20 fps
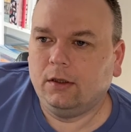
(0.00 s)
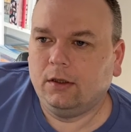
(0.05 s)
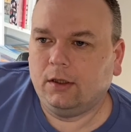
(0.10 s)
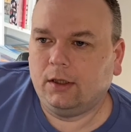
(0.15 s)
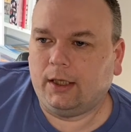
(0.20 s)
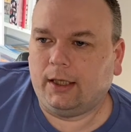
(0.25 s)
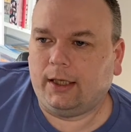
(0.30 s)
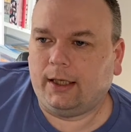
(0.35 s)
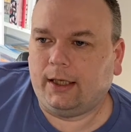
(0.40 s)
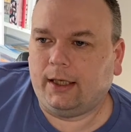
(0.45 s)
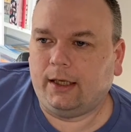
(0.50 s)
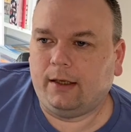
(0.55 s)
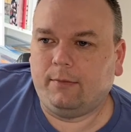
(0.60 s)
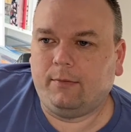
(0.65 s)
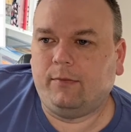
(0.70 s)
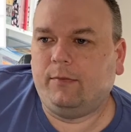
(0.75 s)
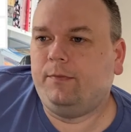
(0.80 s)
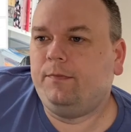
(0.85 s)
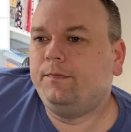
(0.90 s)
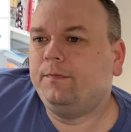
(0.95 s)

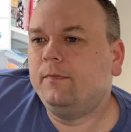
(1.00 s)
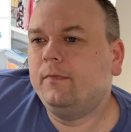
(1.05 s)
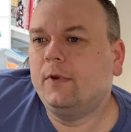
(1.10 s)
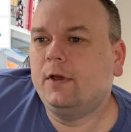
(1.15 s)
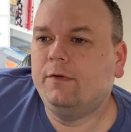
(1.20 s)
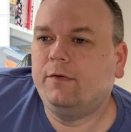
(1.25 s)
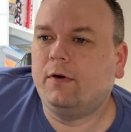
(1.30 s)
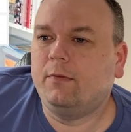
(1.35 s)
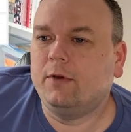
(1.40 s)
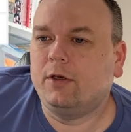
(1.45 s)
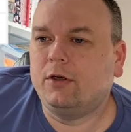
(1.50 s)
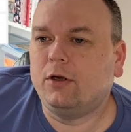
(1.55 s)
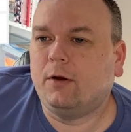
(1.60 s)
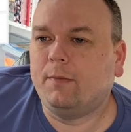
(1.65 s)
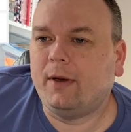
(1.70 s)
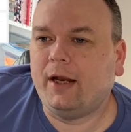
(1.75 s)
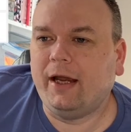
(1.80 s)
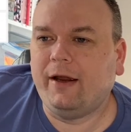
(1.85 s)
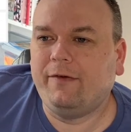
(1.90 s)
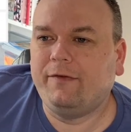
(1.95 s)
From the
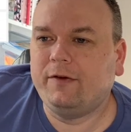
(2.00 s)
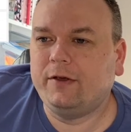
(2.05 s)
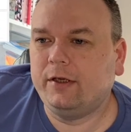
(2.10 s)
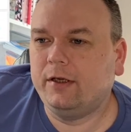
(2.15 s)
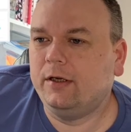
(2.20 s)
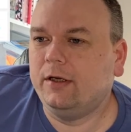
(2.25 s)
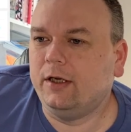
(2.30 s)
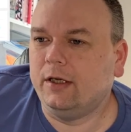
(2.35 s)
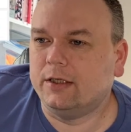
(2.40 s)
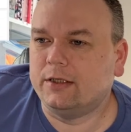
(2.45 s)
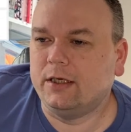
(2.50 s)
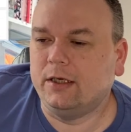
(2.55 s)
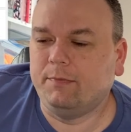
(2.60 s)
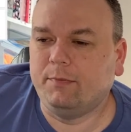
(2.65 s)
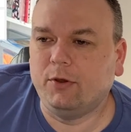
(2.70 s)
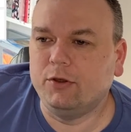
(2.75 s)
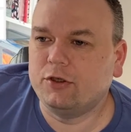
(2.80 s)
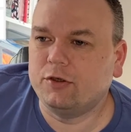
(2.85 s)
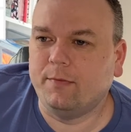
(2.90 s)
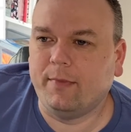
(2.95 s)
top left, you'll see a
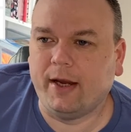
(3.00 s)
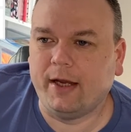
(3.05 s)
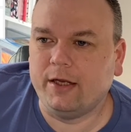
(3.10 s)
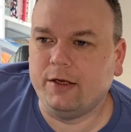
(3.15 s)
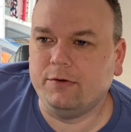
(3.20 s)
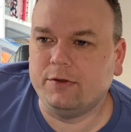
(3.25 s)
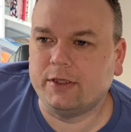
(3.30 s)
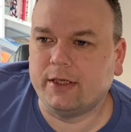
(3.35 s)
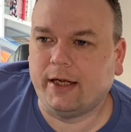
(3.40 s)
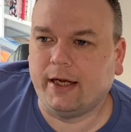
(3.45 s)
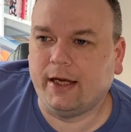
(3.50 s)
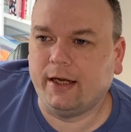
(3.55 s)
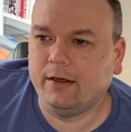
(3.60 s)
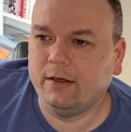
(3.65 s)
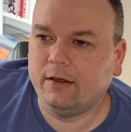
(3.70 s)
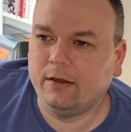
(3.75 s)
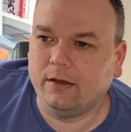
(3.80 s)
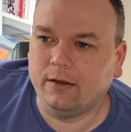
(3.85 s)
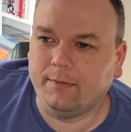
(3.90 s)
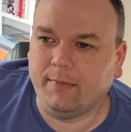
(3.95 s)
bunch of menus there.
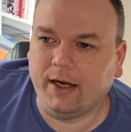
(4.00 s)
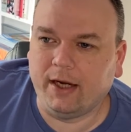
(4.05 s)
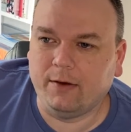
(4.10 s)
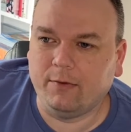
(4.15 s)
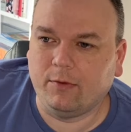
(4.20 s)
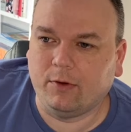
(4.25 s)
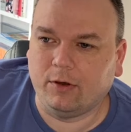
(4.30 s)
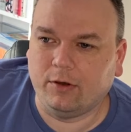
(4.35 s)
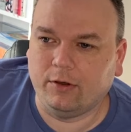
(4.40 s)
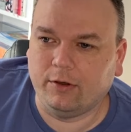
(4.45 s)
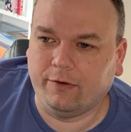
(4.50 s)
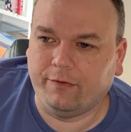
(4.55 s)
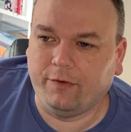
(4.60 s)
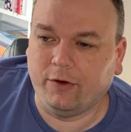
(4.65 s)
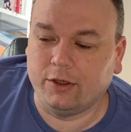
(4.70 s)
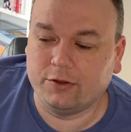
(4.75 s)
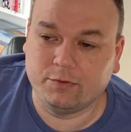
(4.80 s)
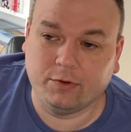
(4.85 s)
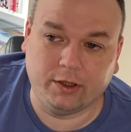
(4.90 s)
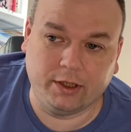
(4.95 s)
The main one, the
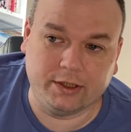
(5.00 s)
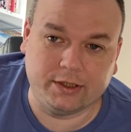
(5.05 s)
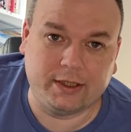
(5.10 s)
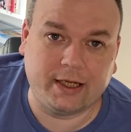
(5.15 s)
first one is